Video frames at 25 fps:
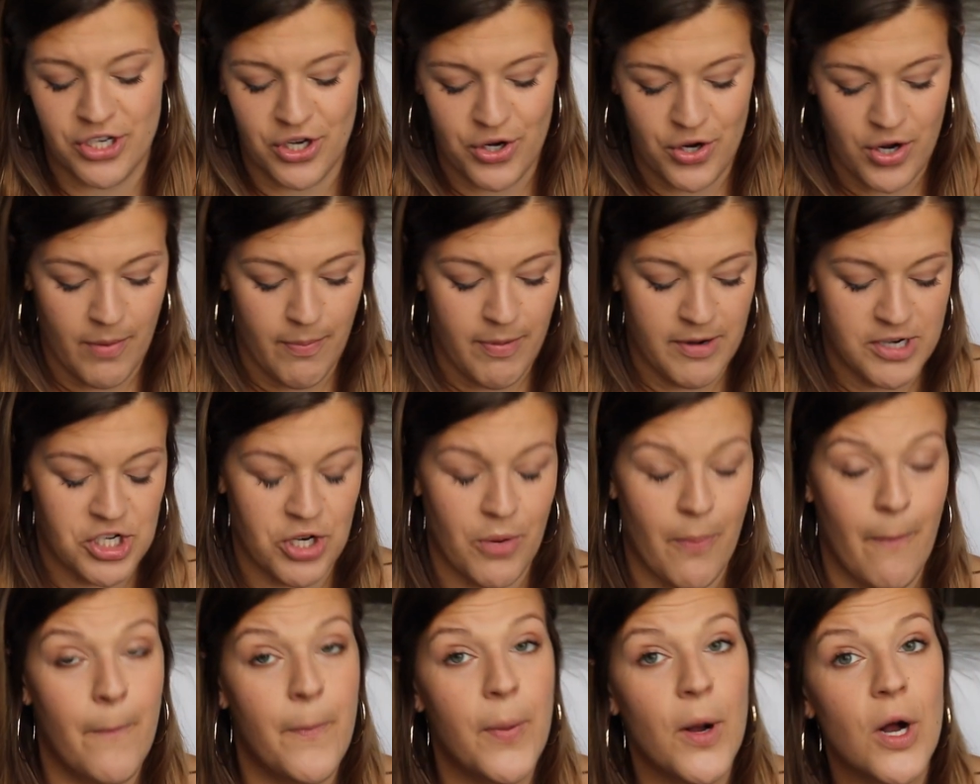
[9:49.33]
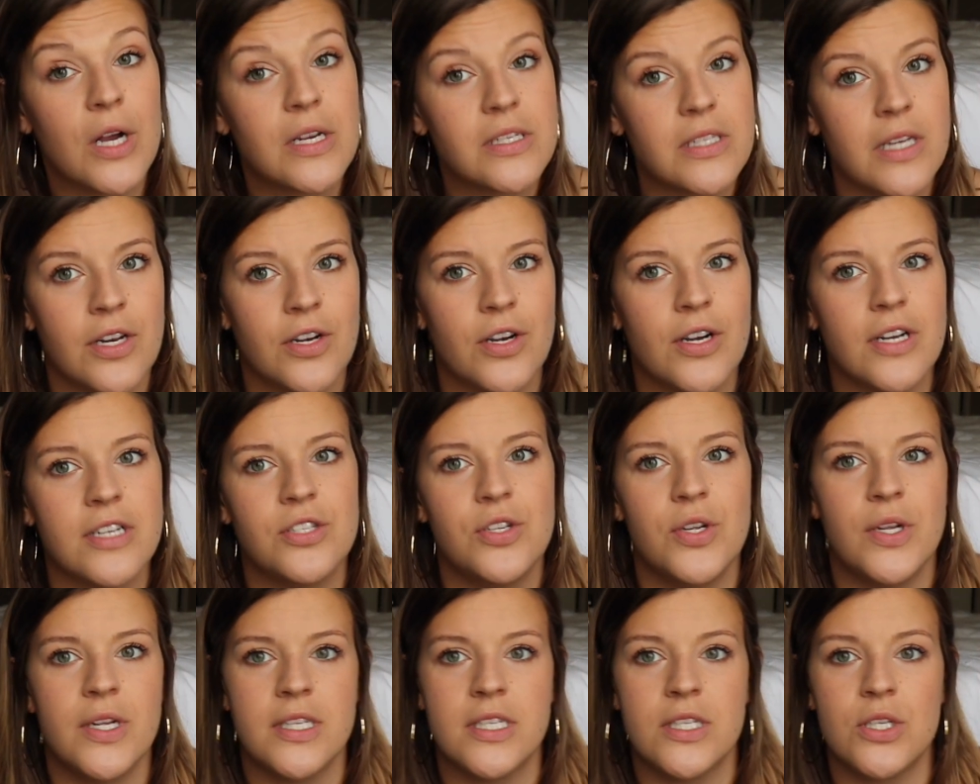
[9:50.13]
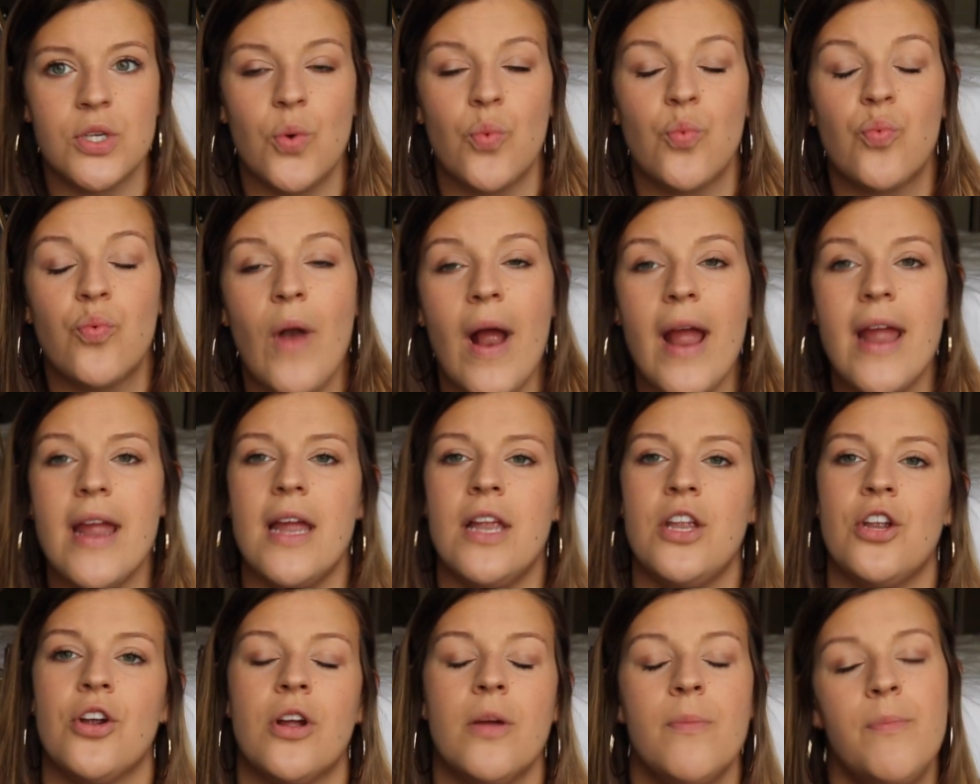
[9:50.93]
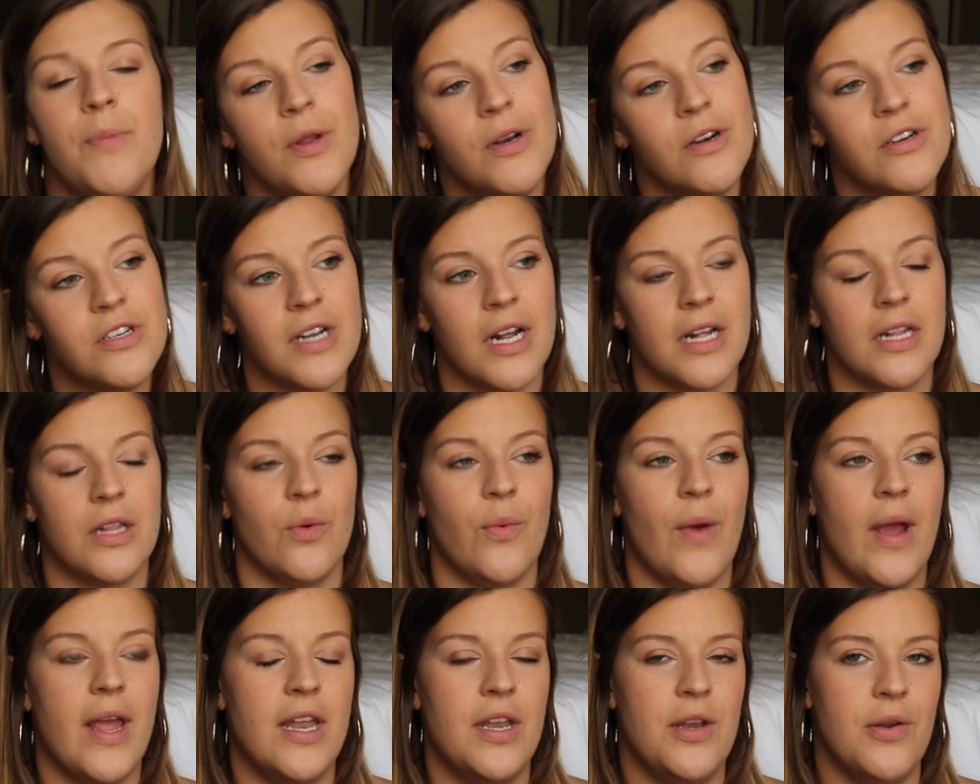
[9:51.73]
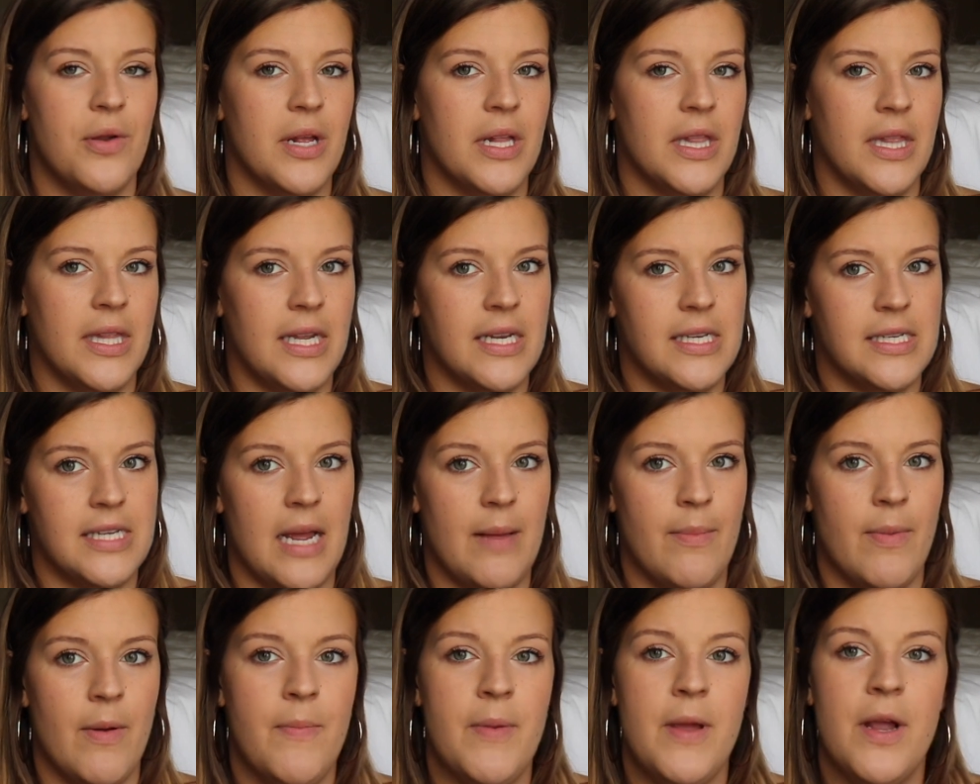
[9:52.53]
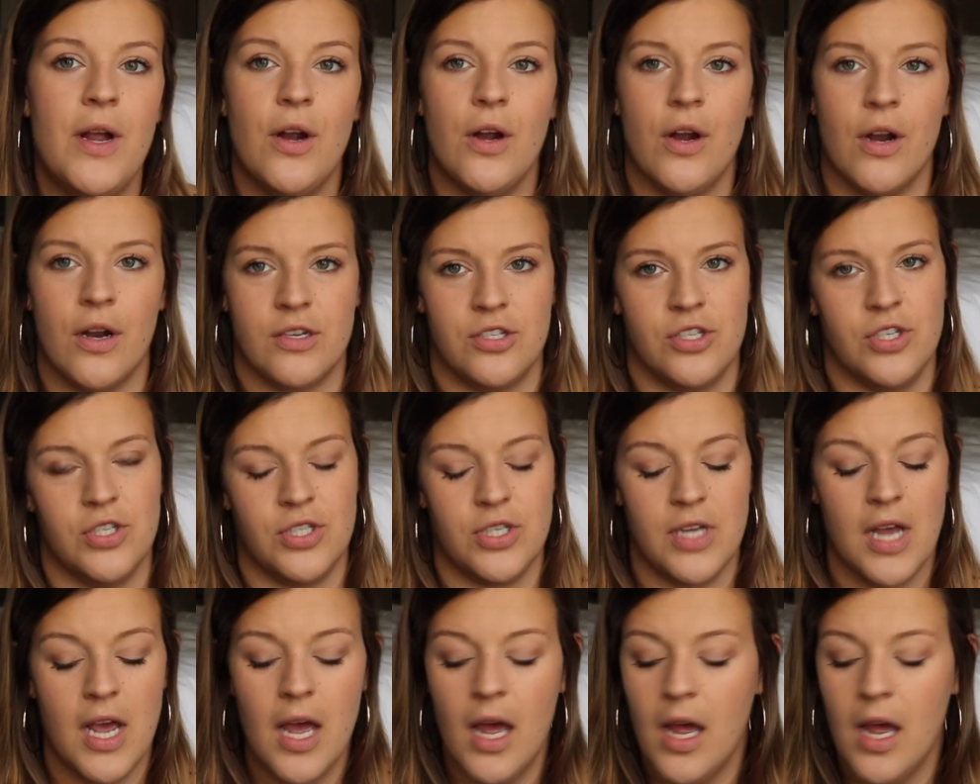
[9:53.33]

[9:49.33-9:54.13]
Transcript: You can put your books under it so you can still write and your computer's not in the way, and you can like type up here or just